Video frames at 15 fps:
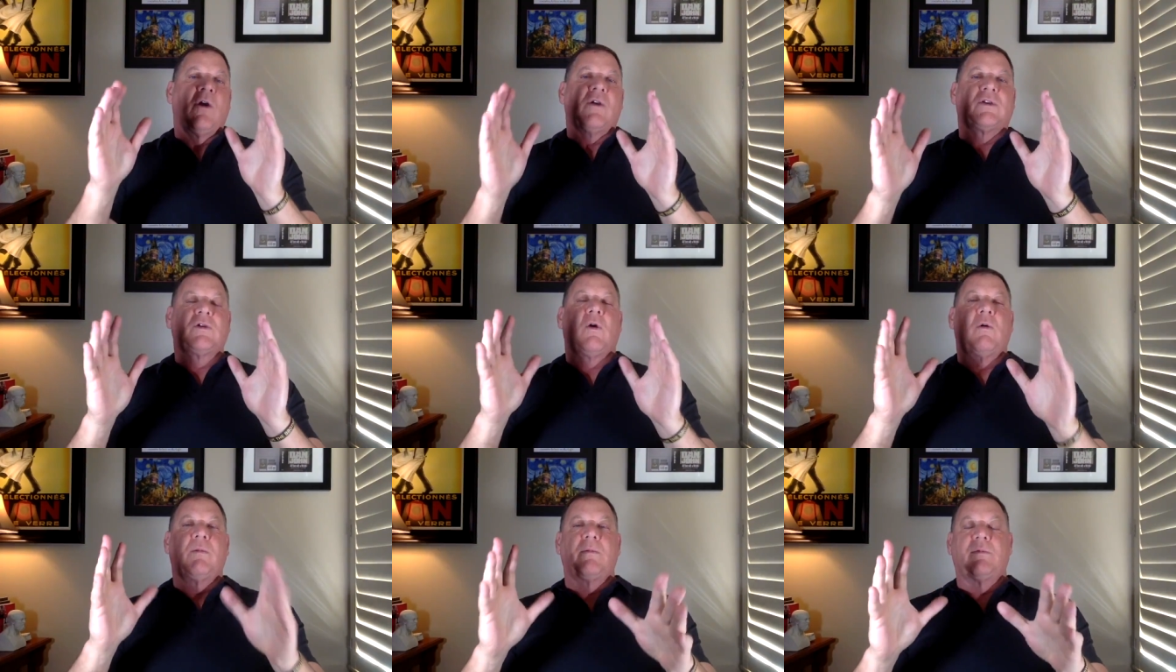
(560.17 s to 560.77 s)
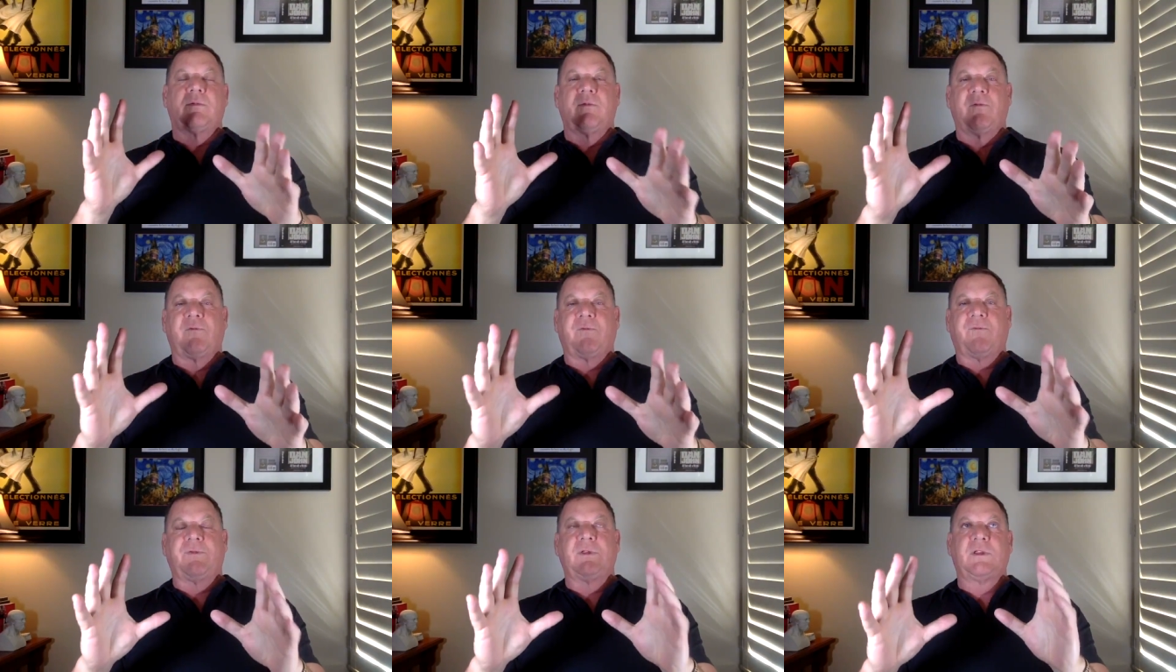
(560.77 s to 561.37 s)
So,
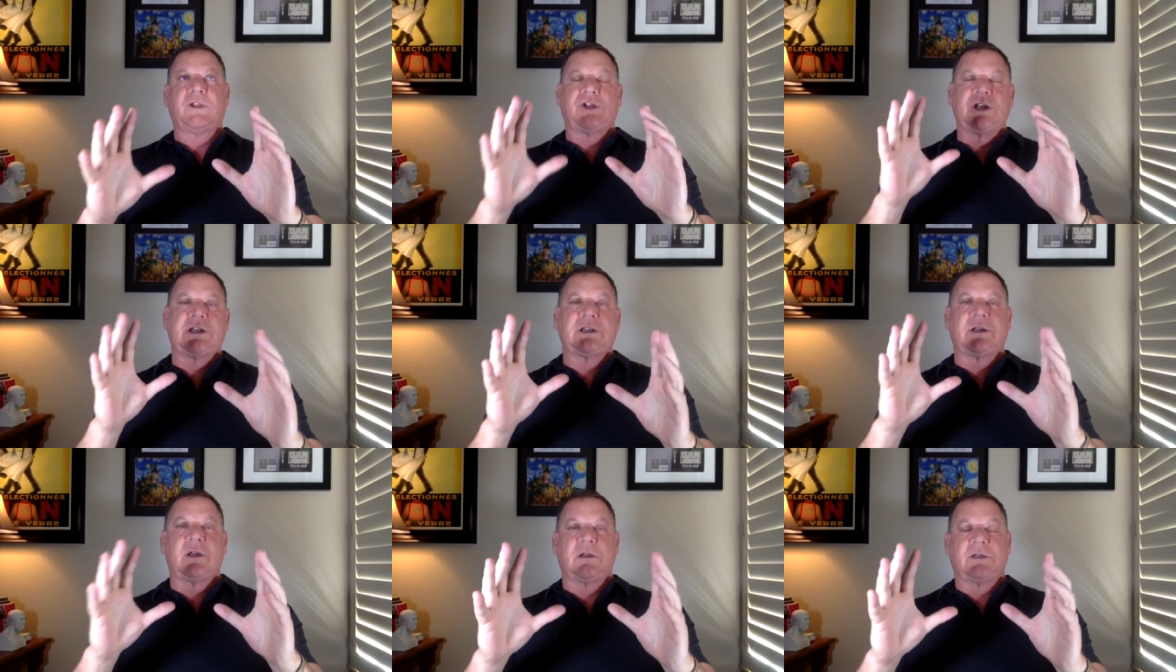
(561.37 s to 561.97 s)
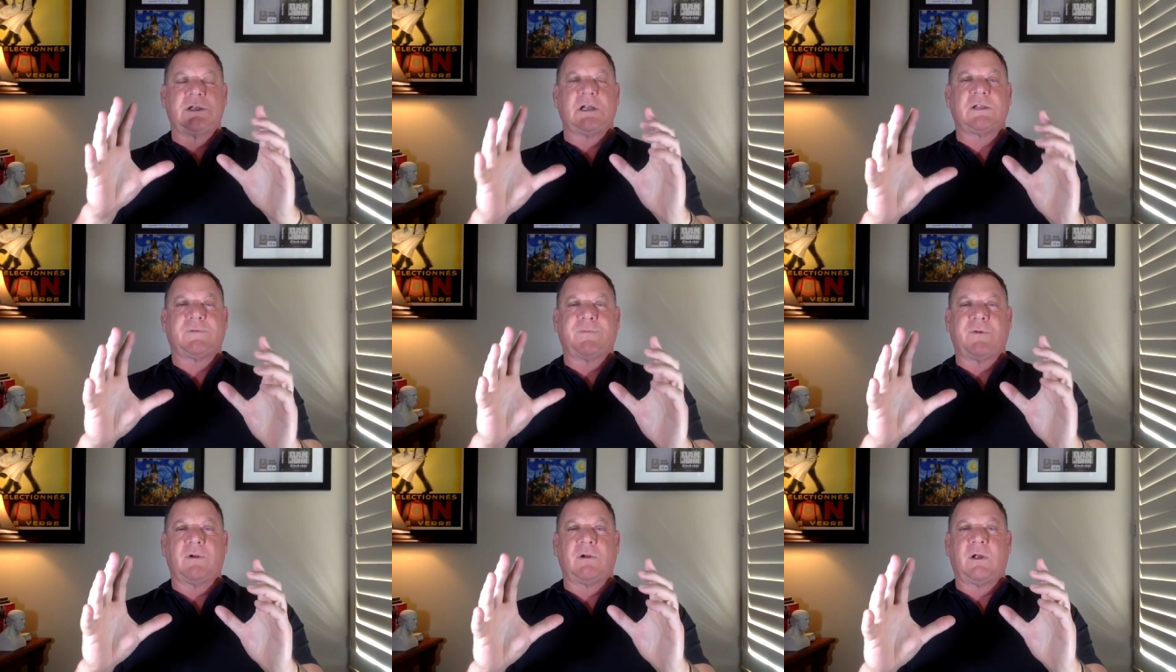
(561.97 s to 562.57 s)
just to, just
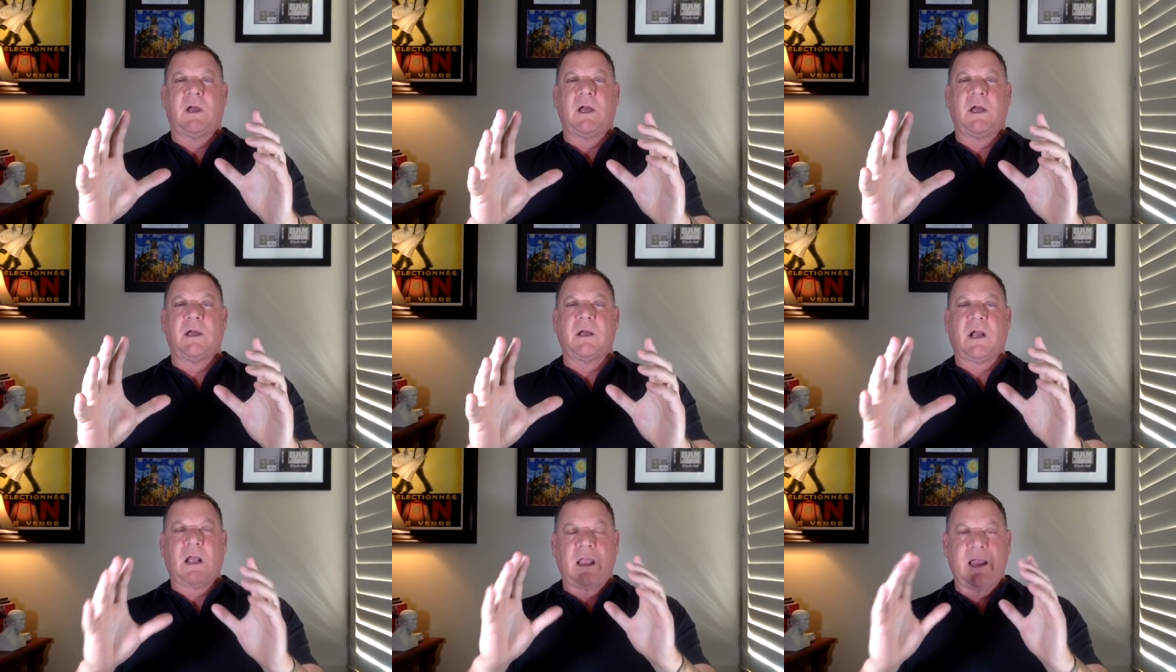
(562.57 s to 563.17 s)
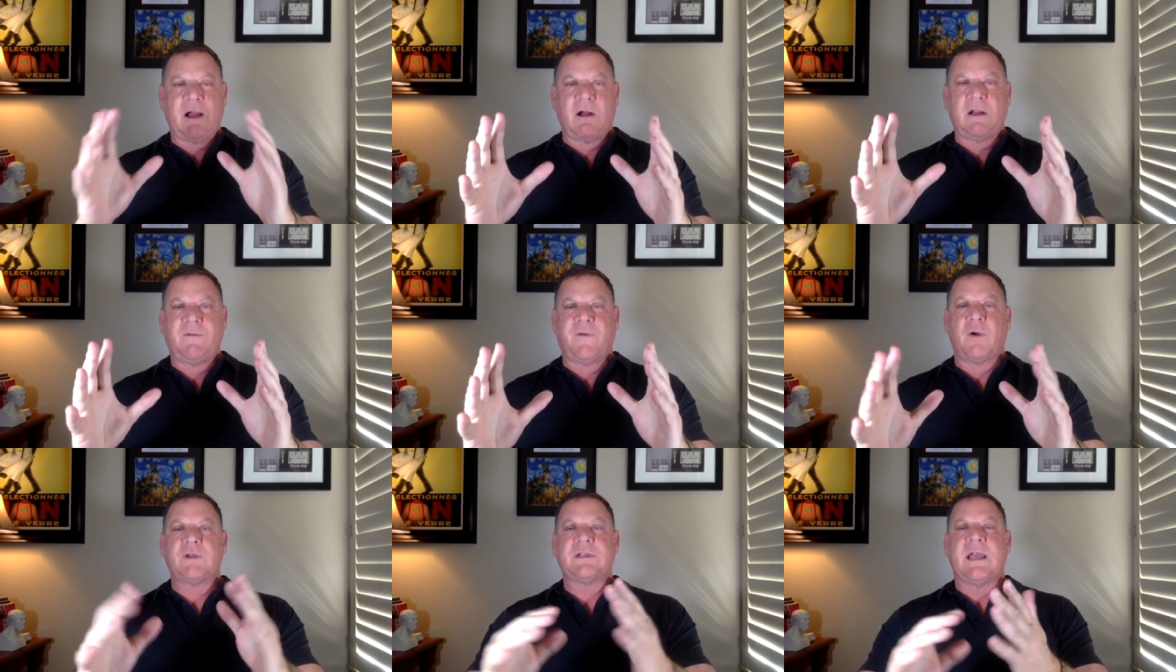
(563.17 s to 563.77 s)
for uh, clarity,
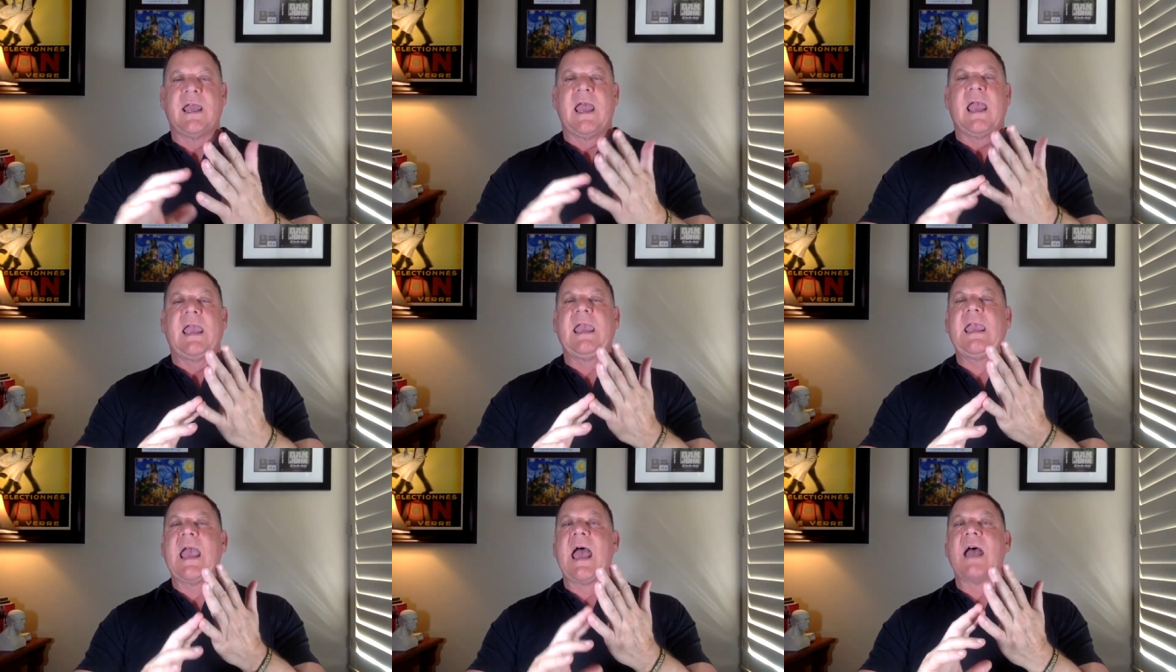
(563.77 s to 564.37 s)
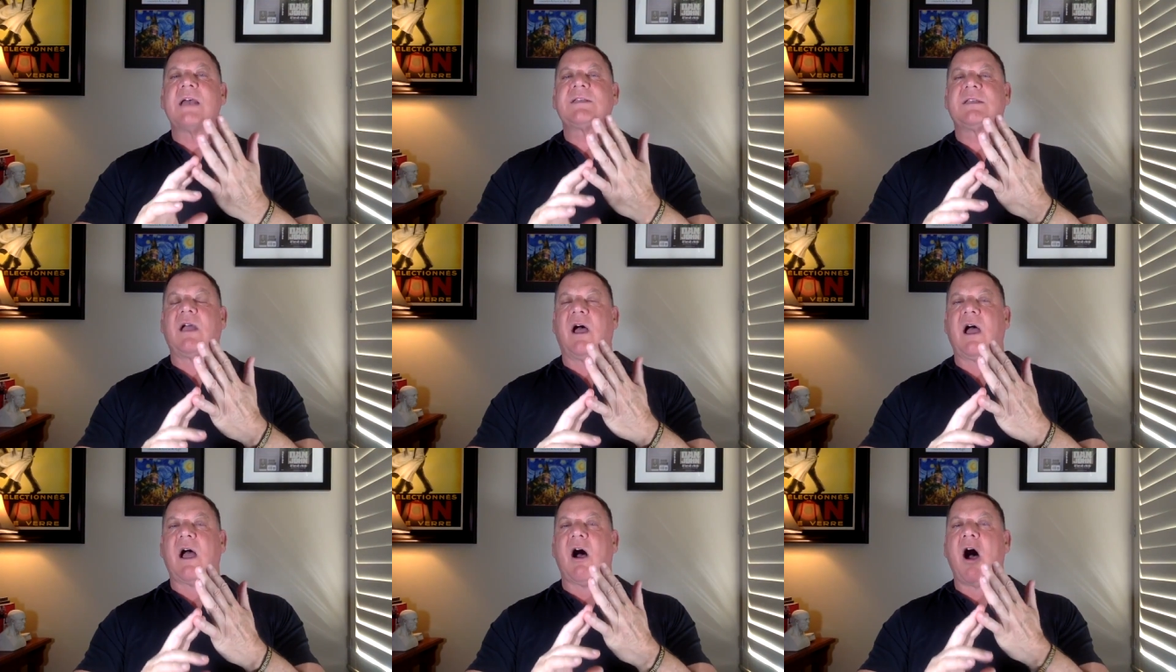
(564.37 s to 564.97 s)
folks, he asked
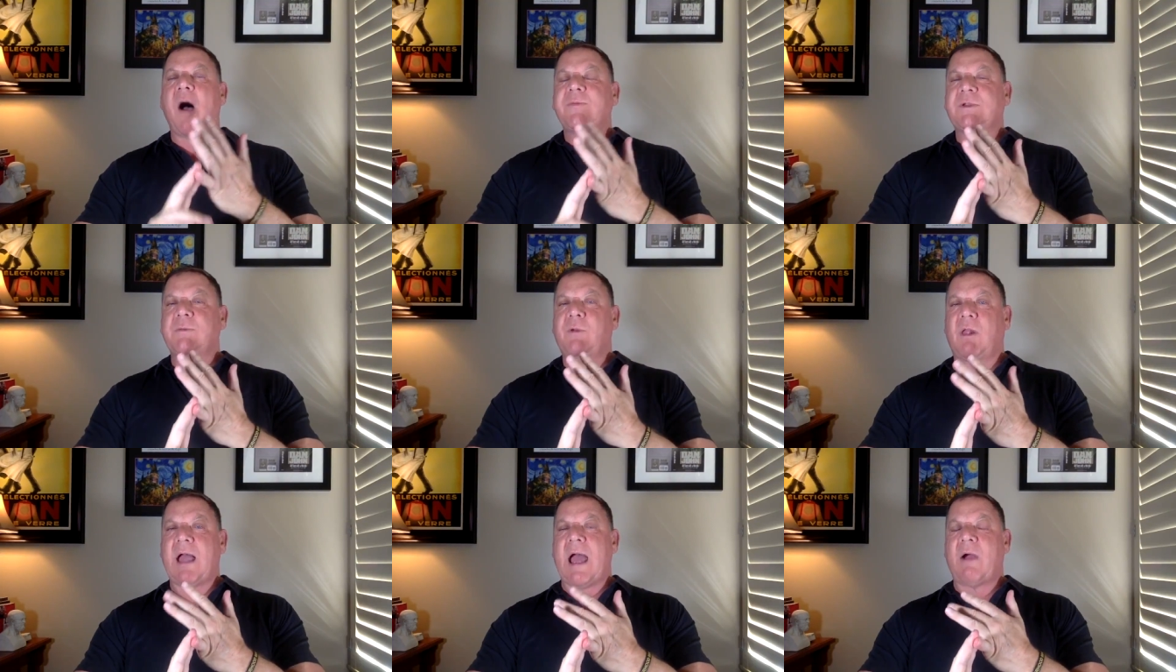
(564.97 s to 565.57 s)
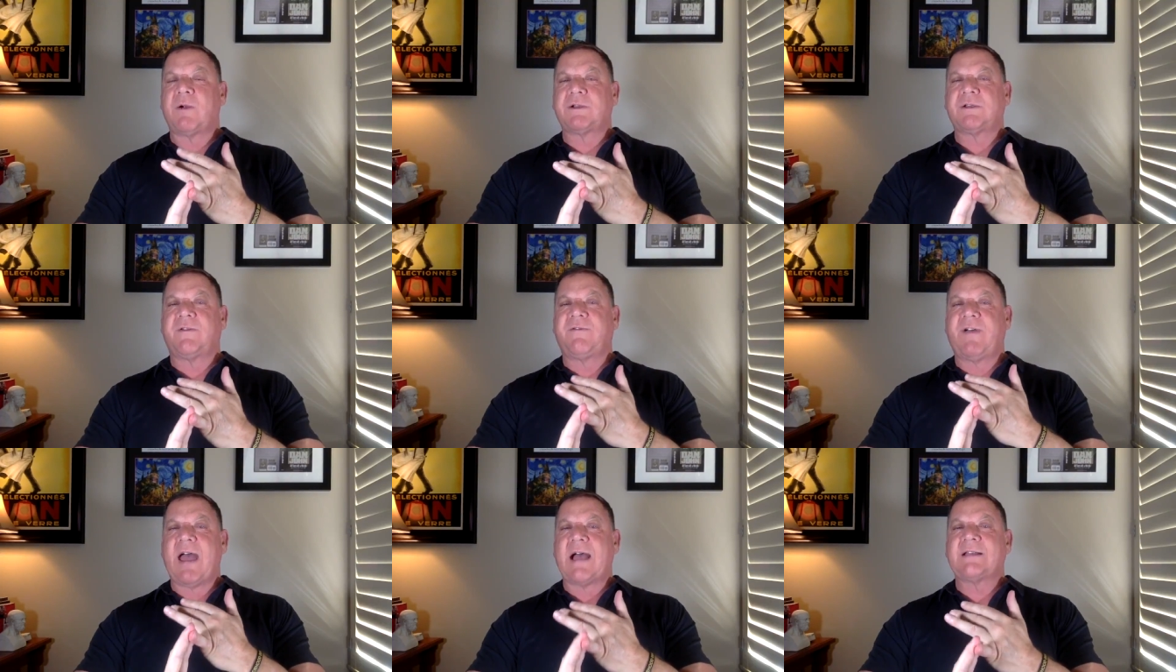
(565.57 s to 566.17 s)
optimal hours of
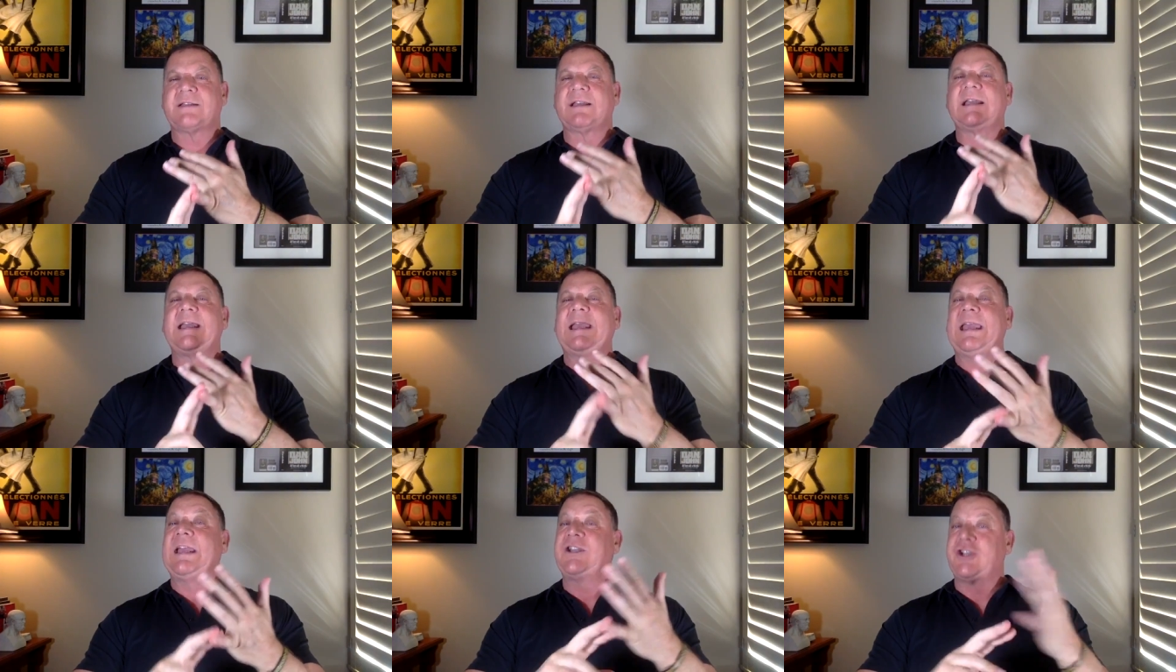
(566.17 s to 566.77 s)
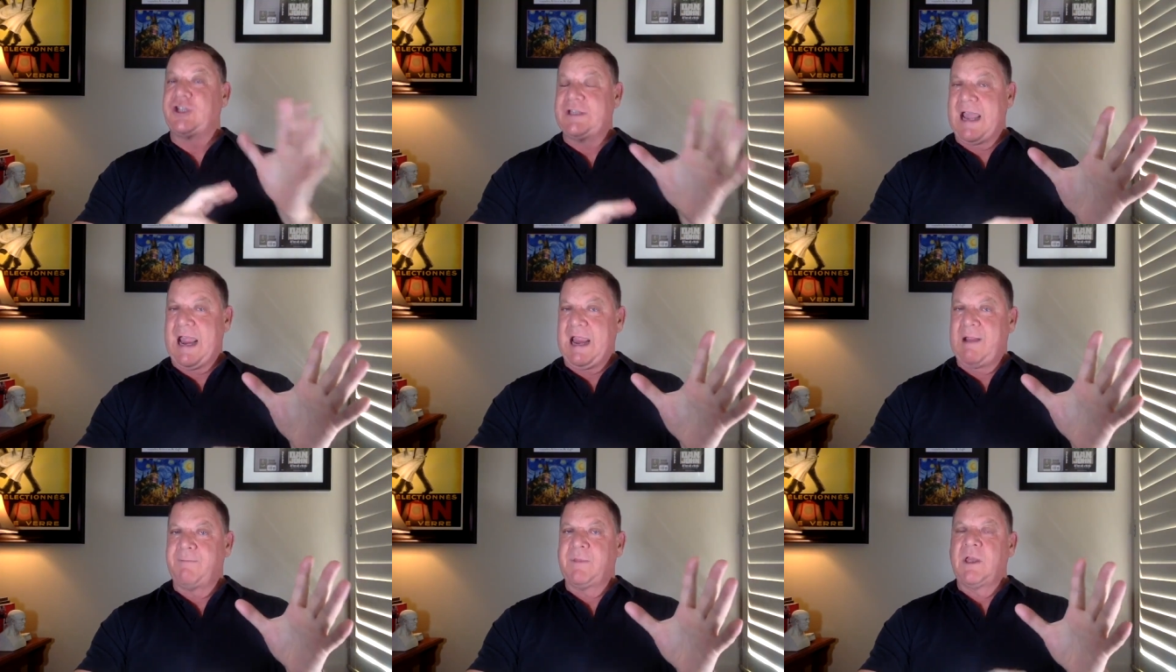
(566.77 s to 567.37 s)
fast each
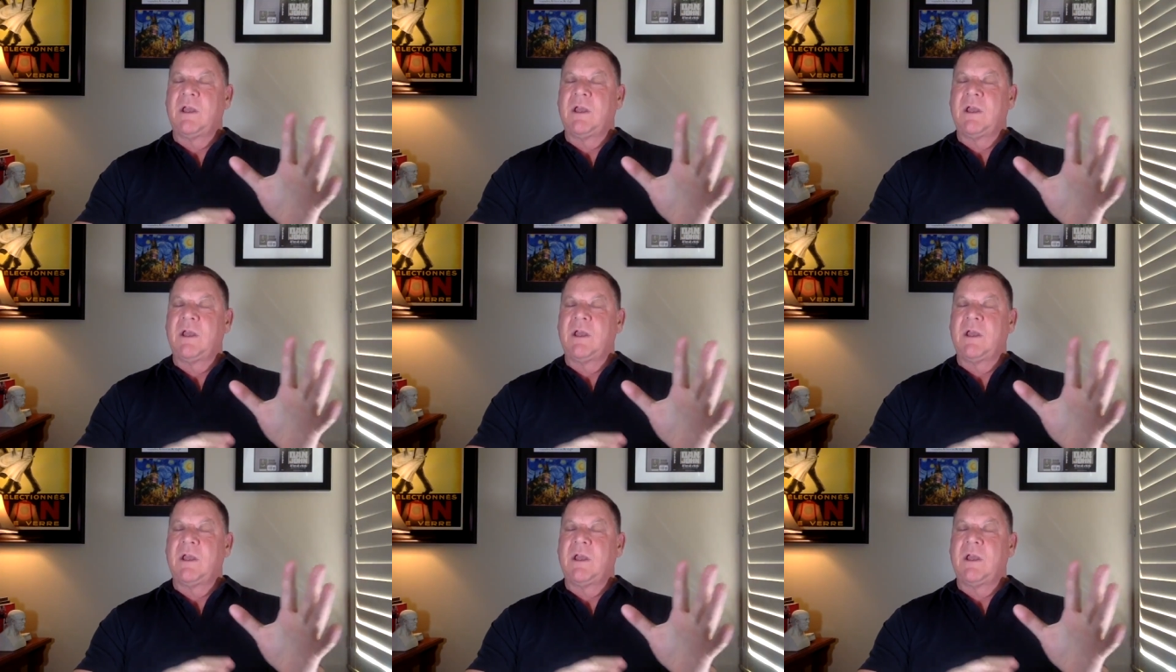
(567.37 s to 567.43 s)
day.